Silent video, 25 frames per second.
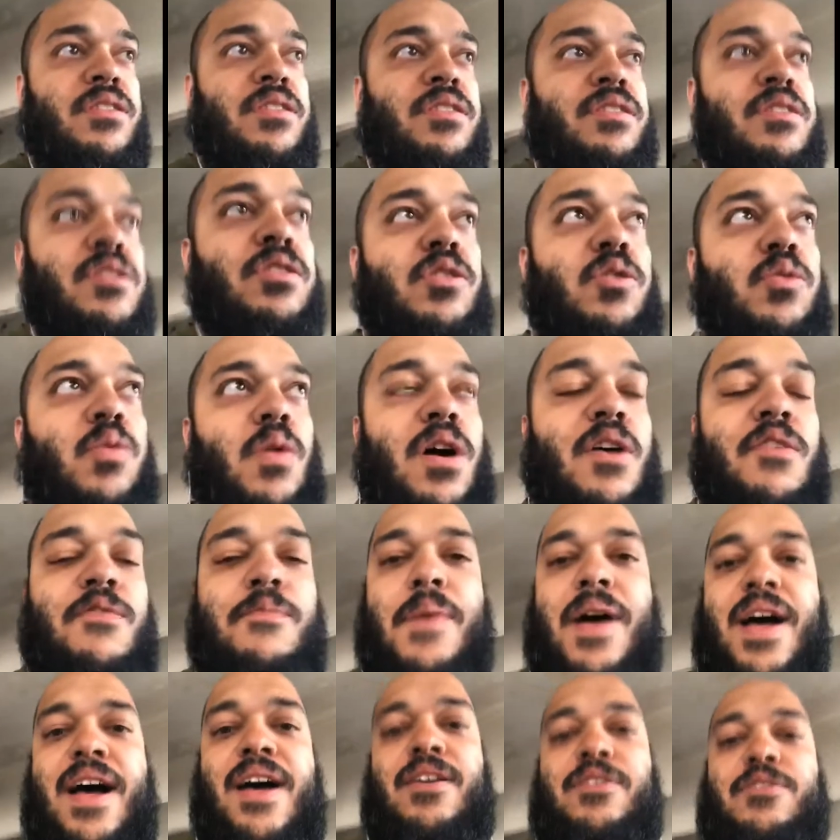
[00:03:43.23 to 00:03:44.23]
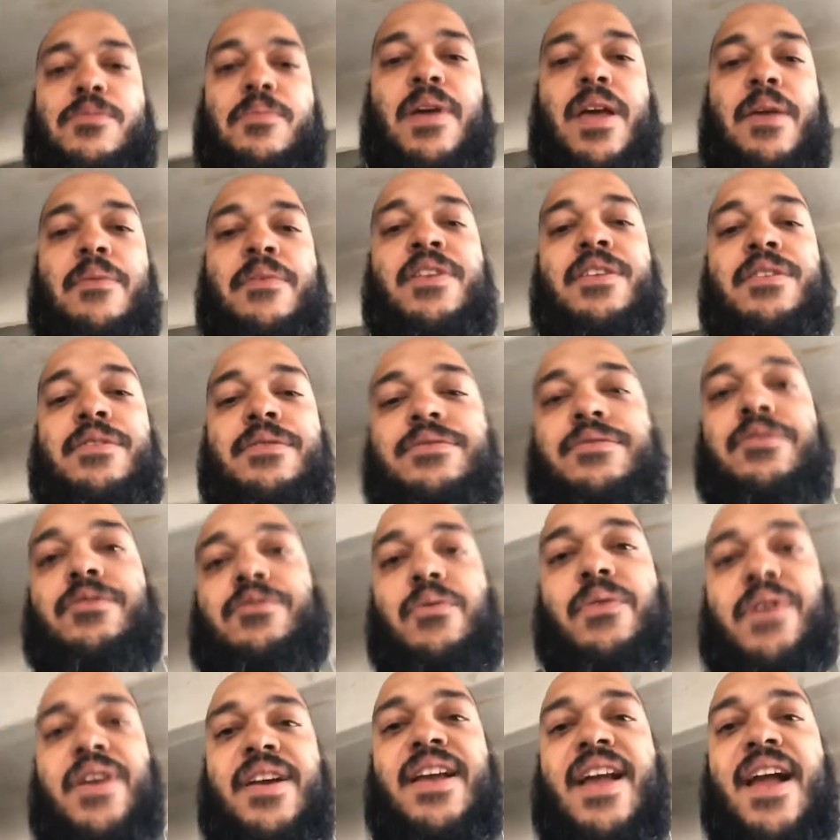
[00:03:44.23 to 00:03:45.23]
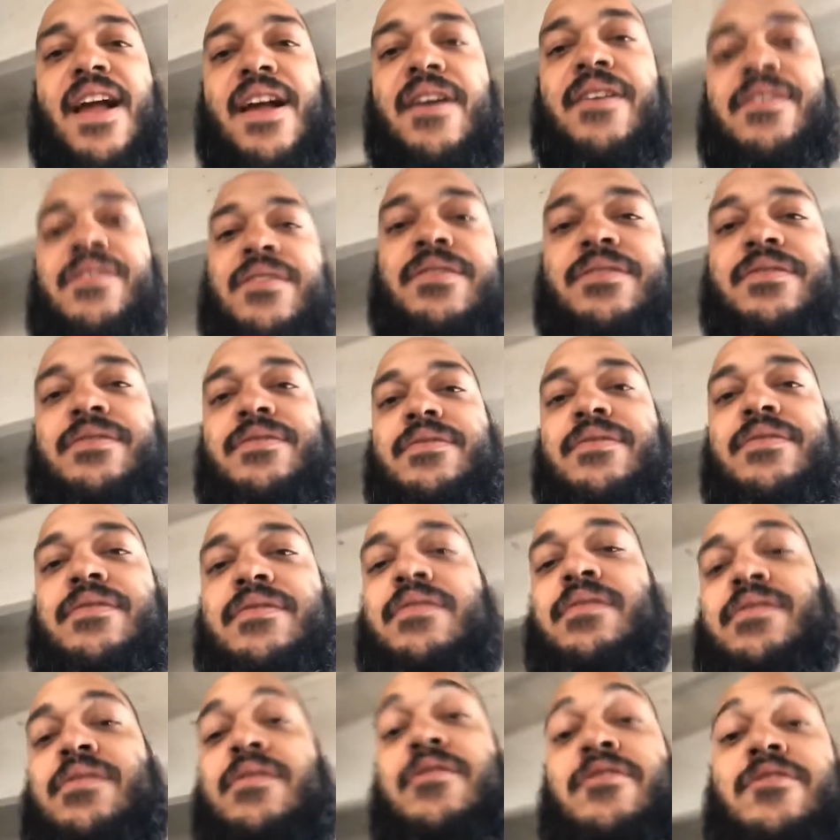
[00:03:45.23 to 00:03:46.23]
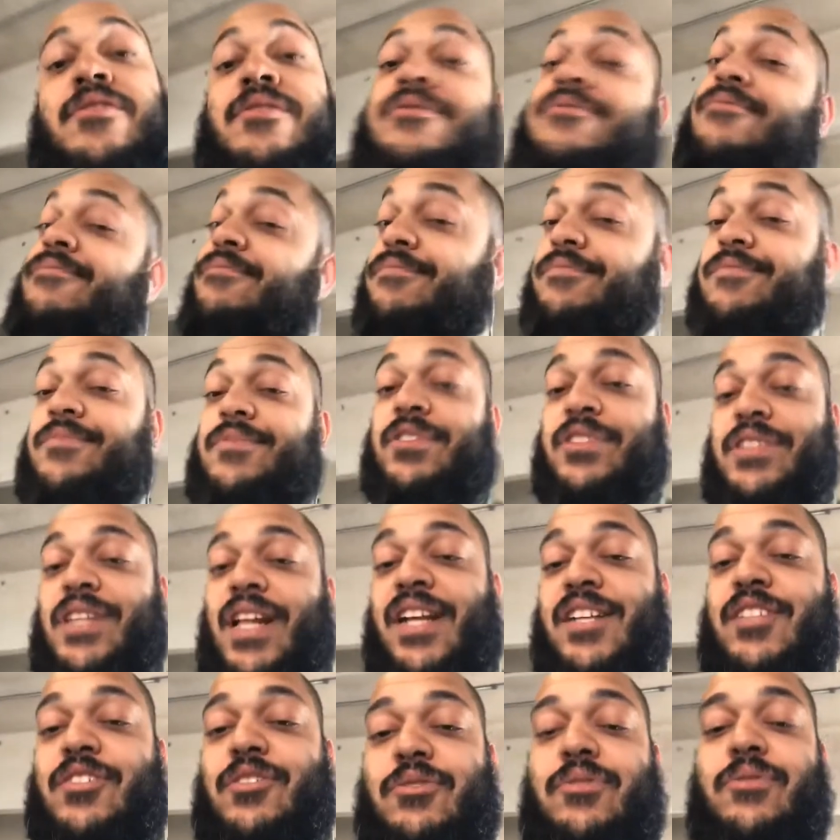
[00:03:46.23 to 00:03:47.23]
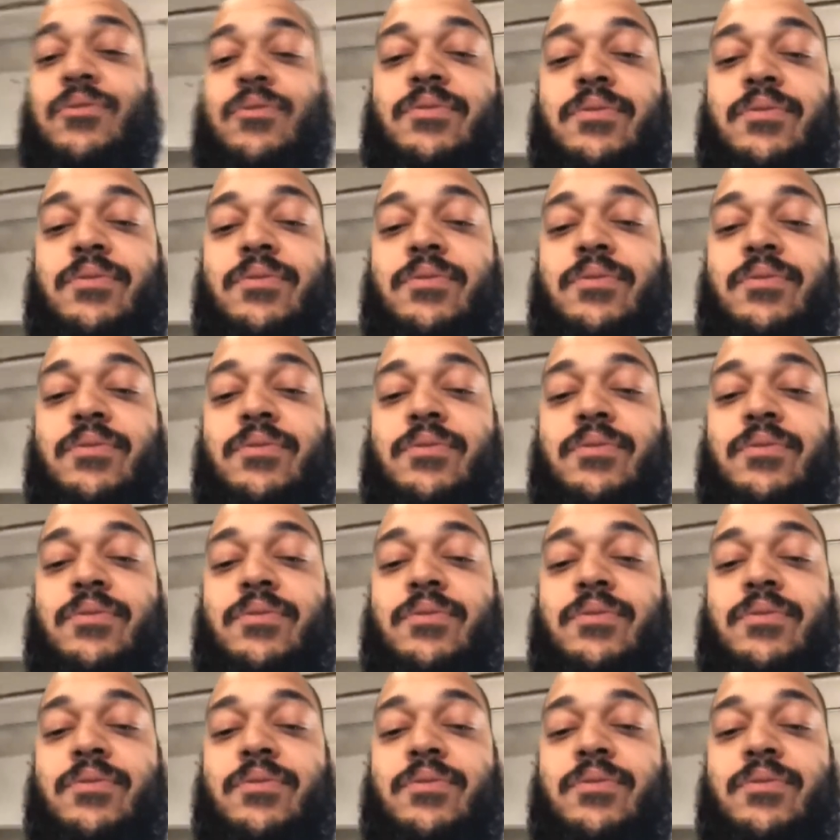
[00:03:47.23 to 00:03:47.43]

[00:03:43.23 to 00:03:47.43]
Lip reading: 12 miles, baby, 3 down. Stay tuned.